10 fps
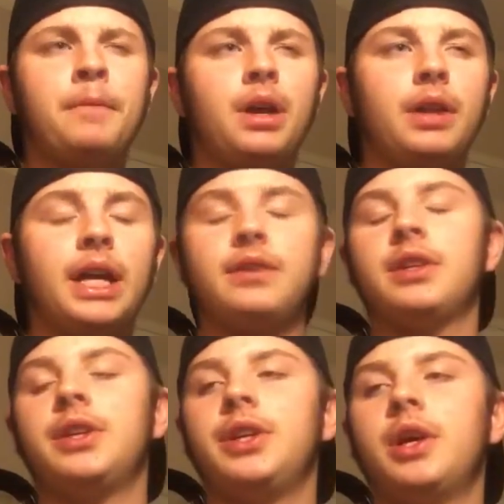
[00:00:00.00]
that's
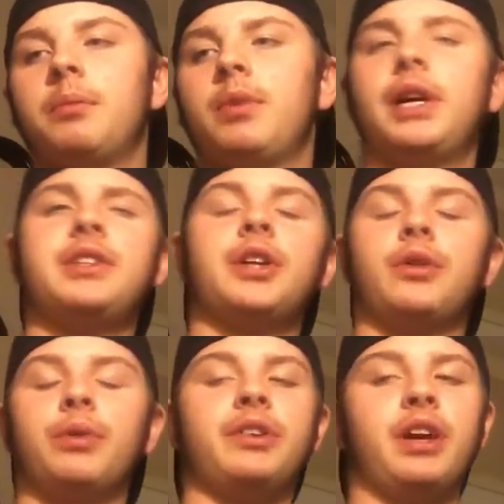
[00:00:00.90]

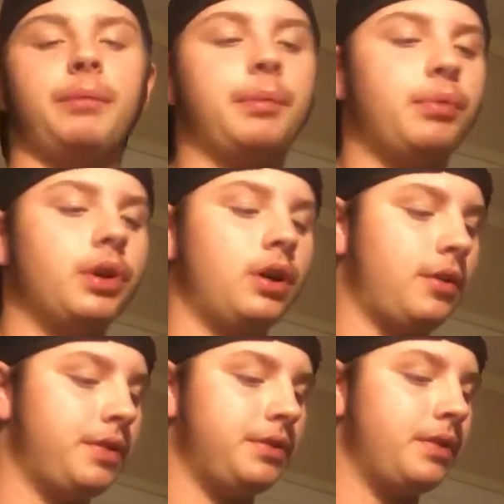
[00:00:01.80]
another reason I've been putting
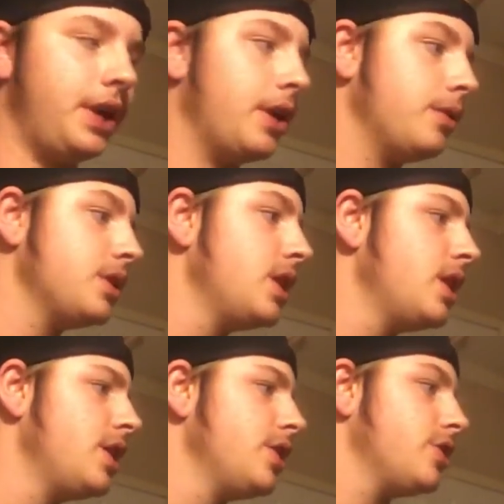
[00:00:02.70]
off these videos.
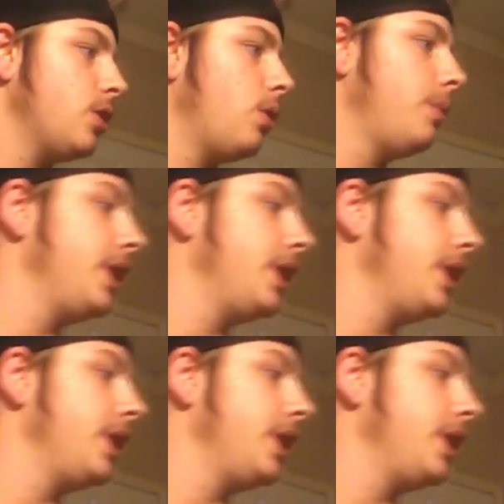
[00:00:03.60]
So what we